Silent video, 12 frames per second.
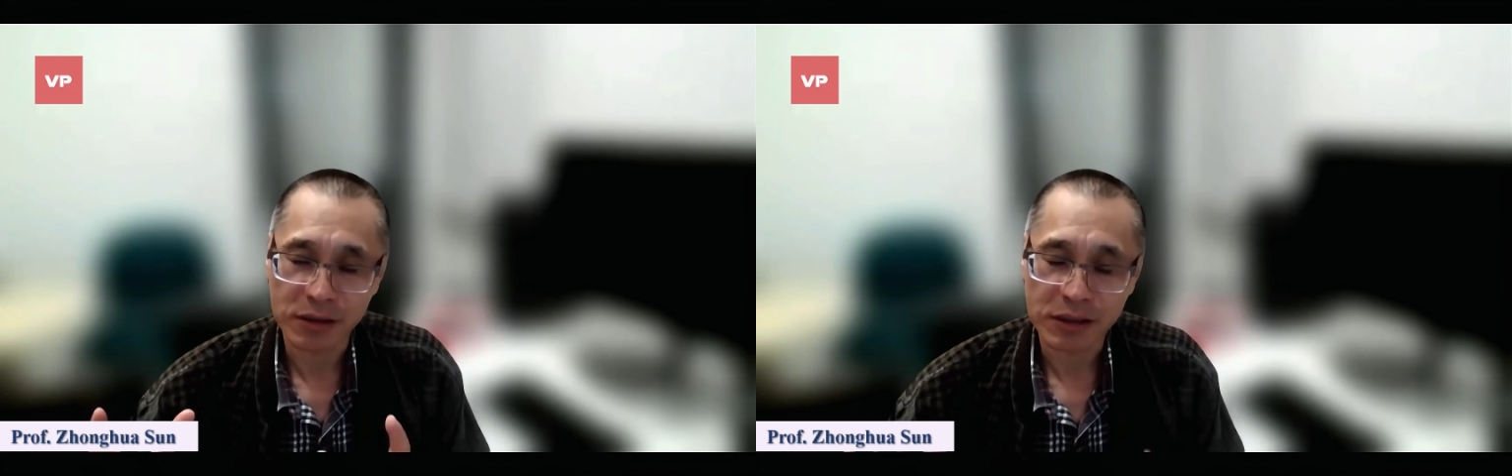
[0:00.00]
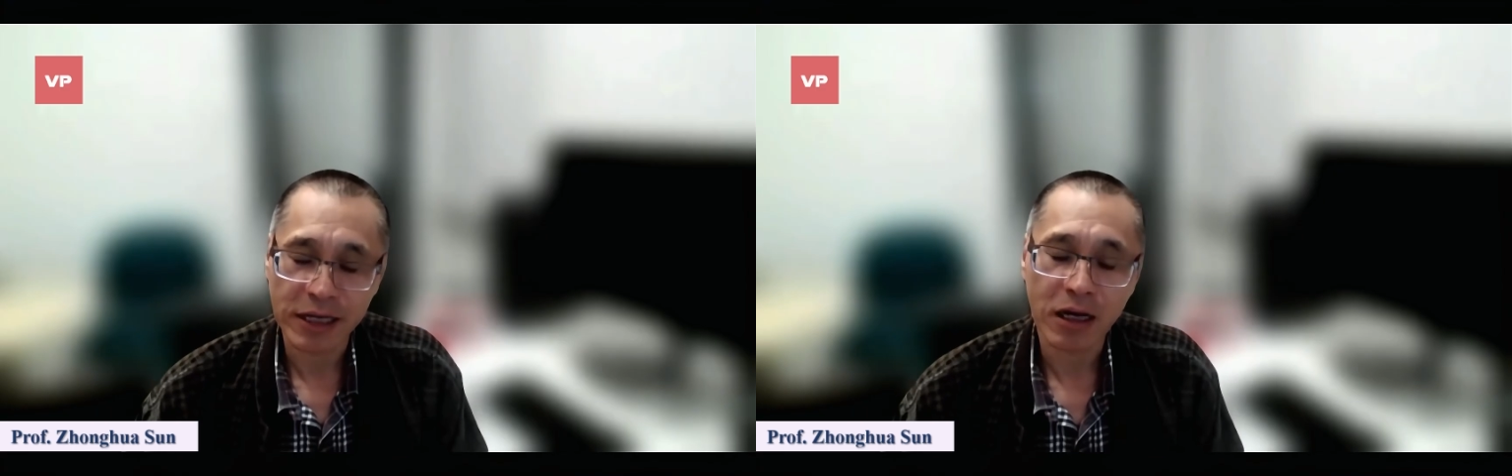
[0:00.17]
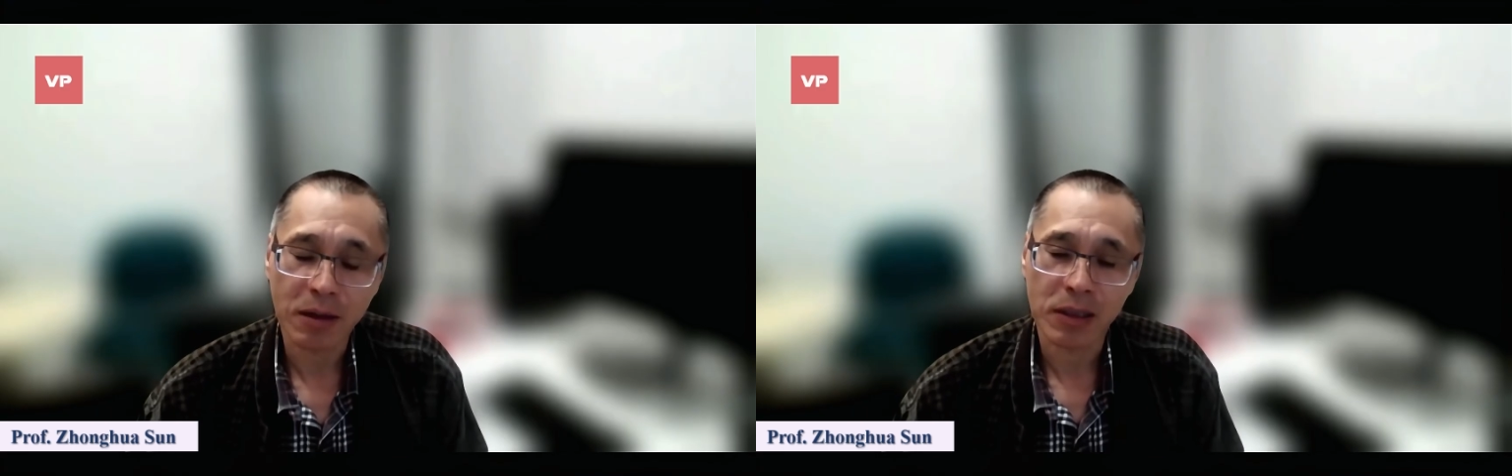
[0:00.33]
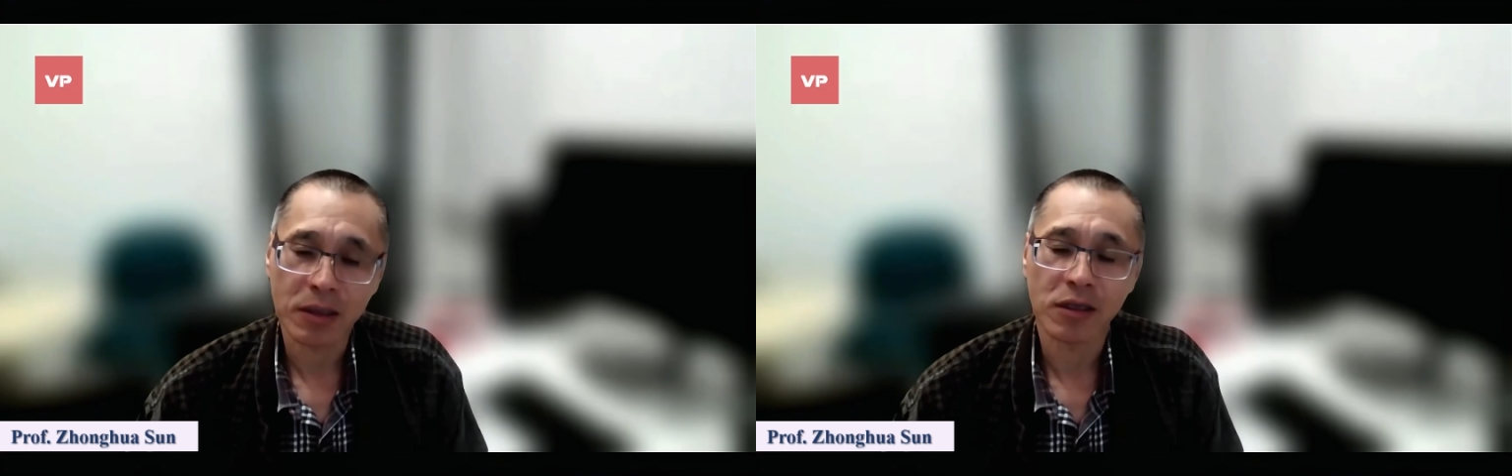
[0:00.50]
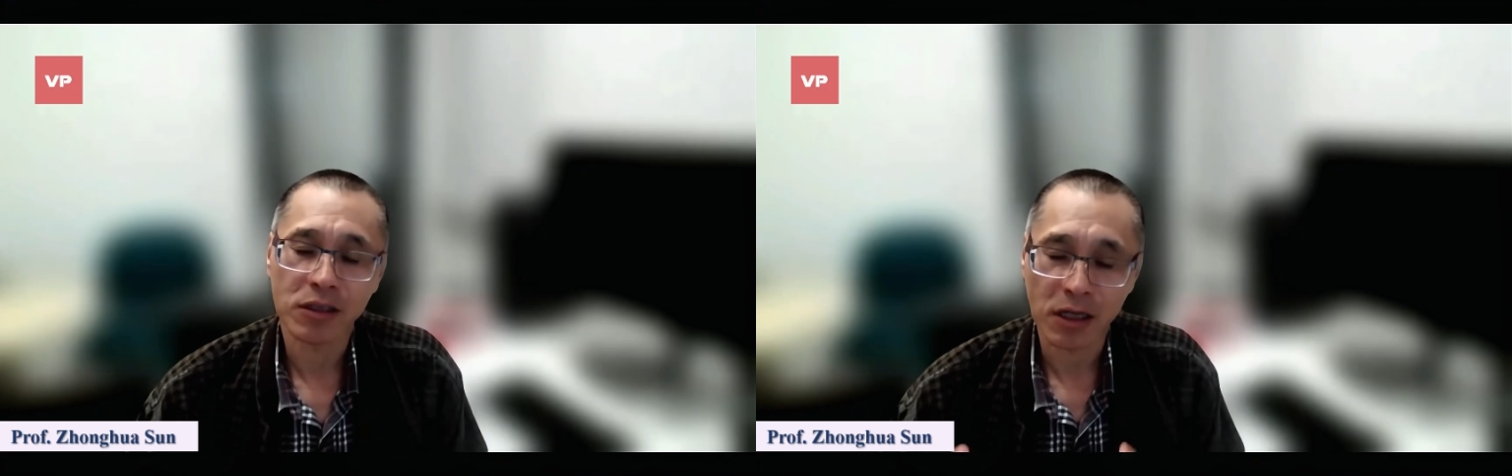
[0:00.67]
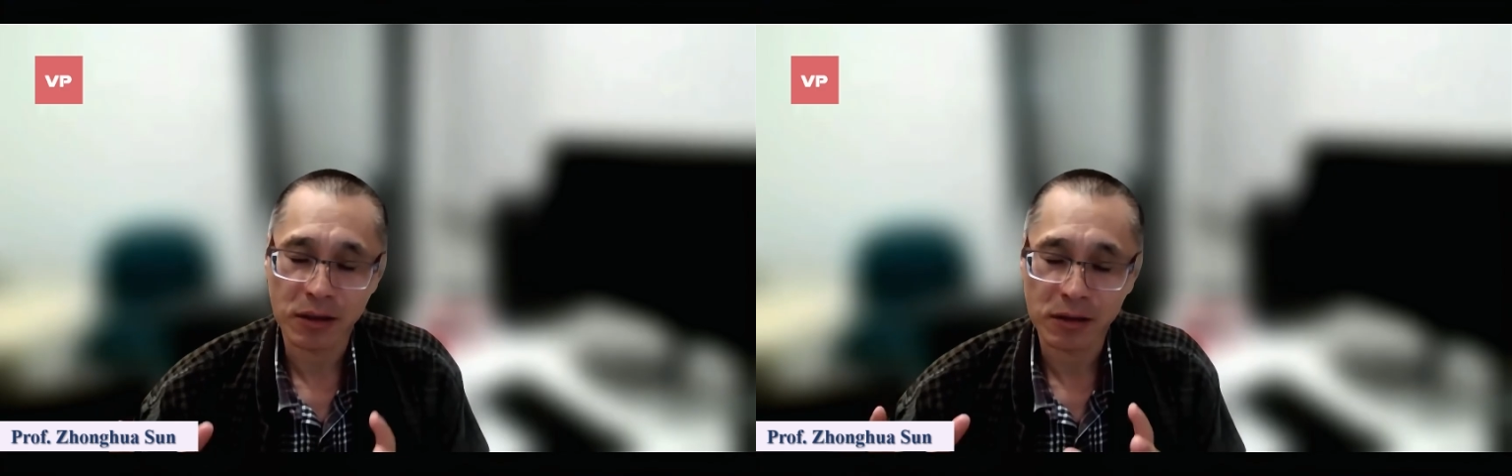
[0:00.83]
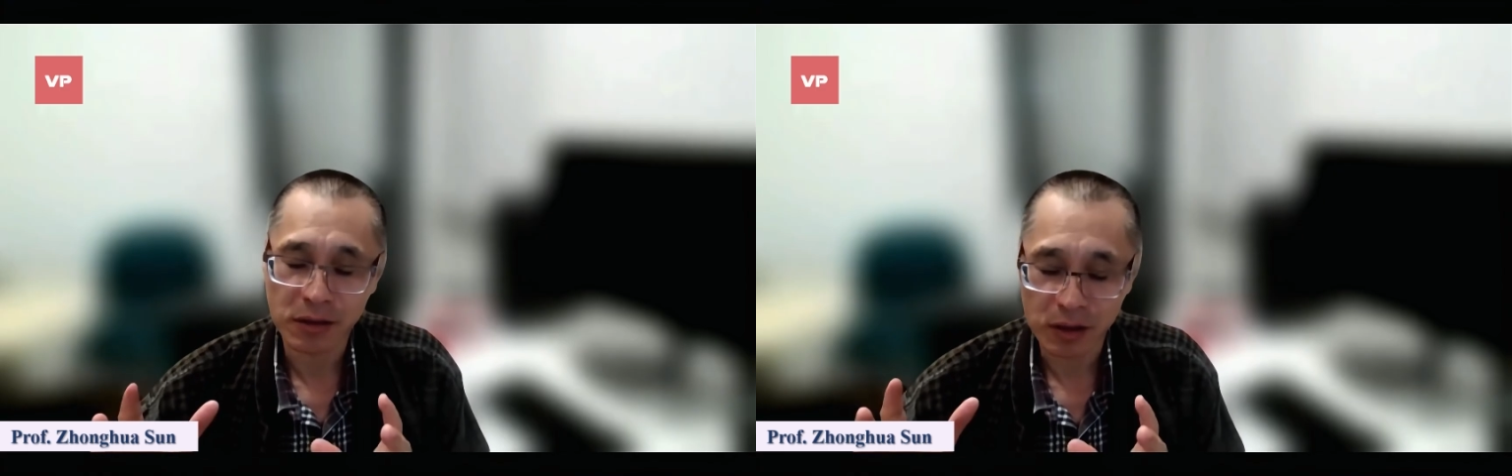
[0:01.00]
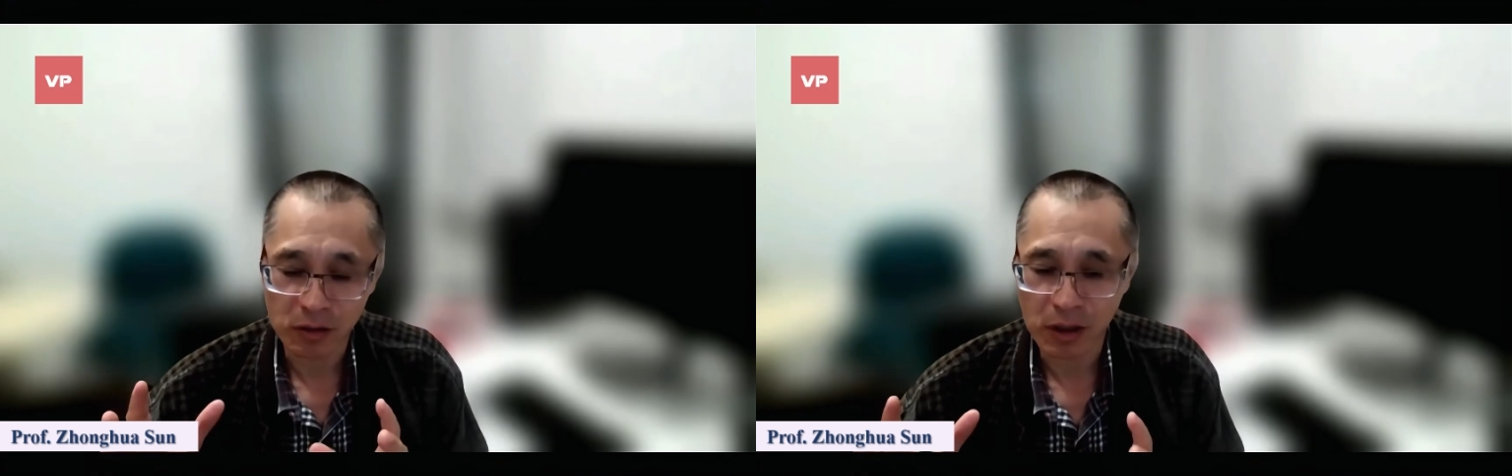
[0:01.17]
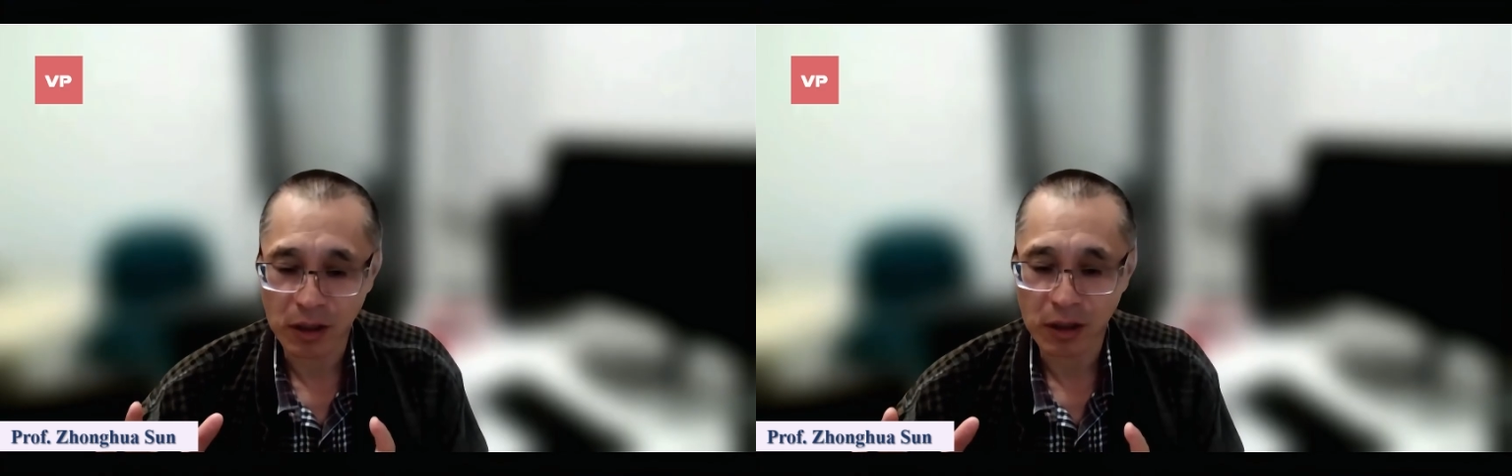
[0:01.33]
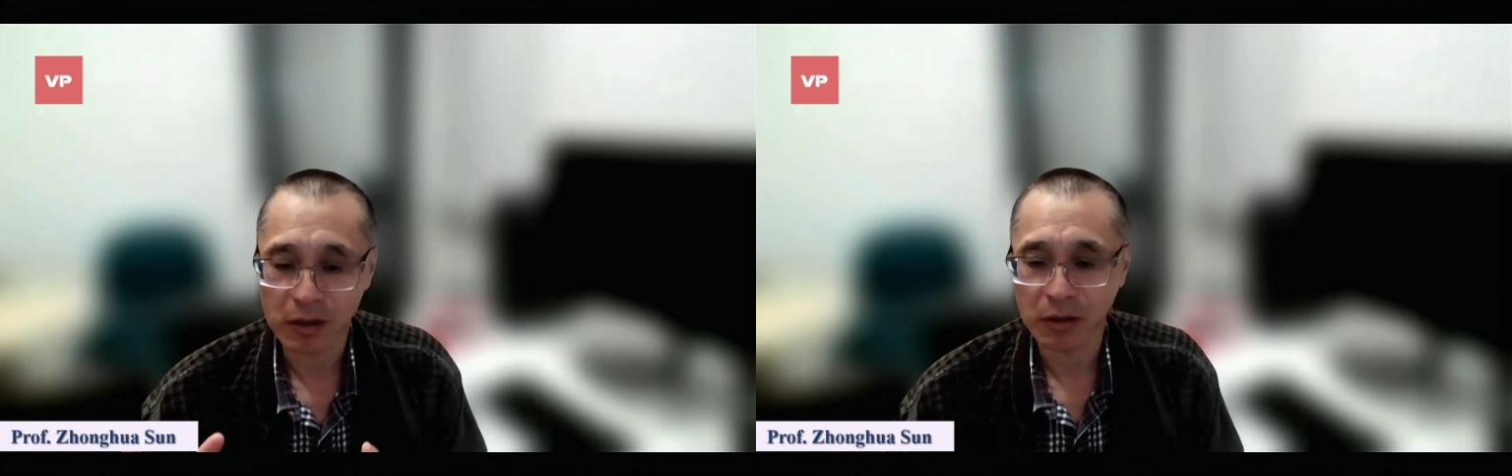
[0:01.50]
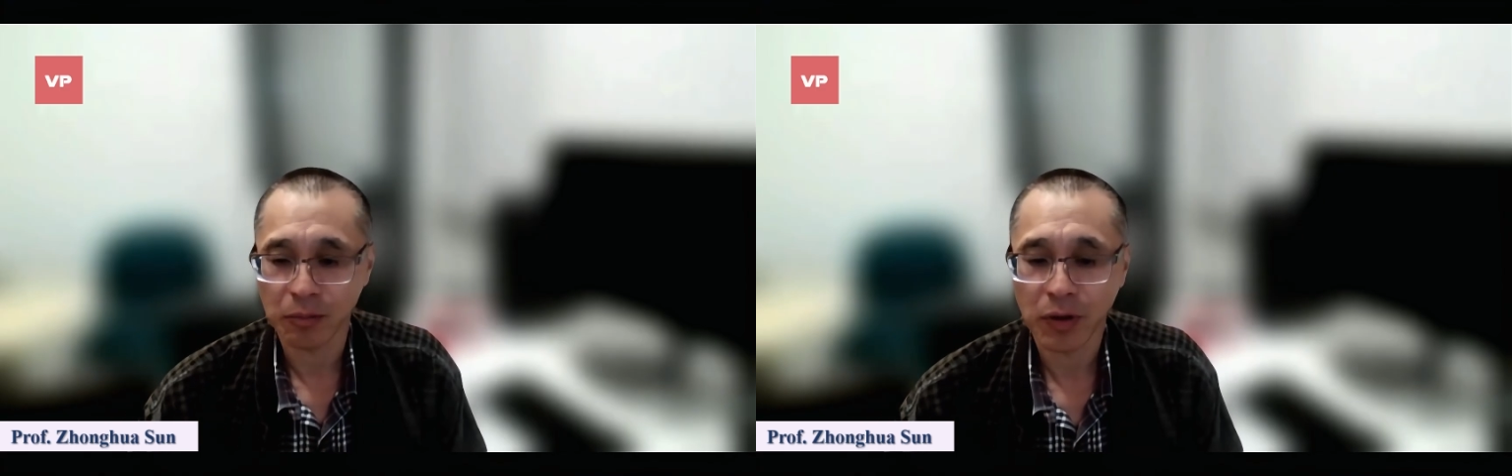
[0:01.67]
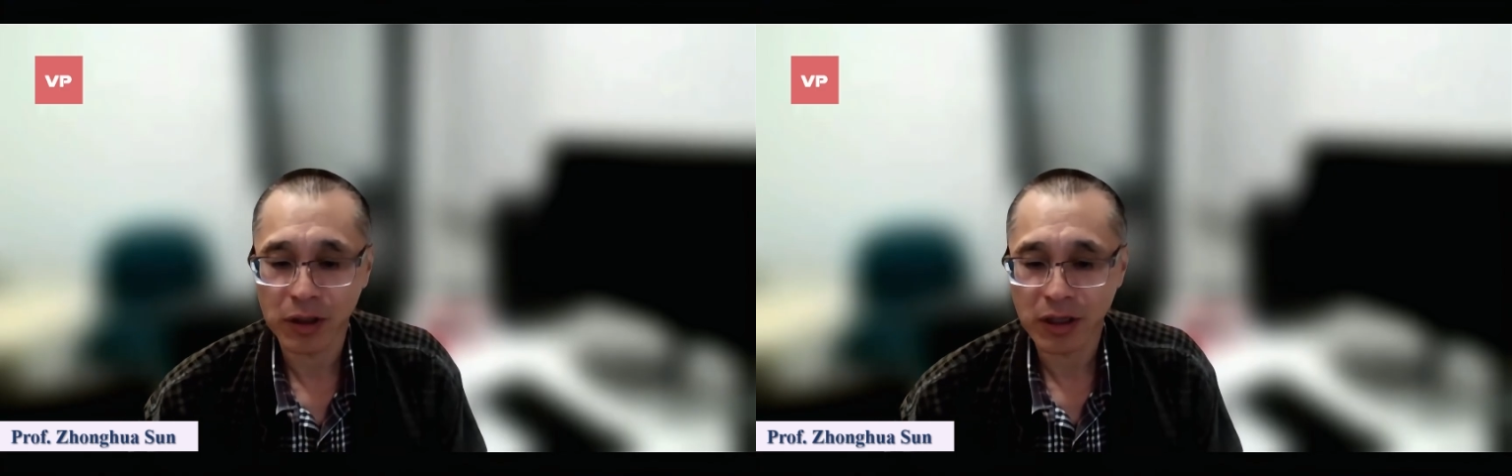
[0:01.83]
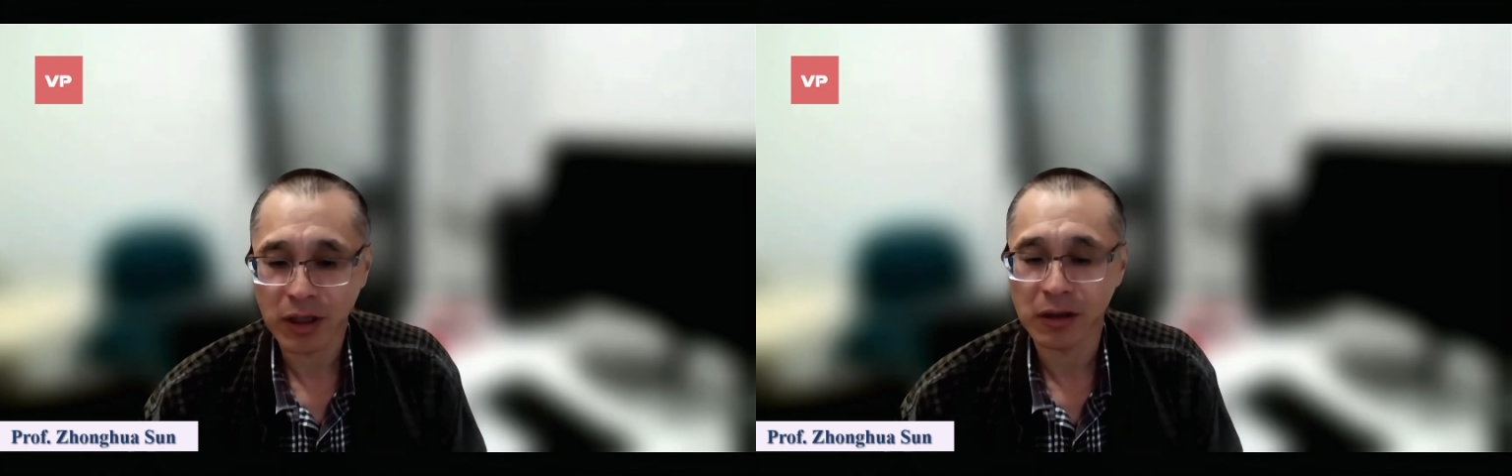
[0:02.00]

segmentation, the printing,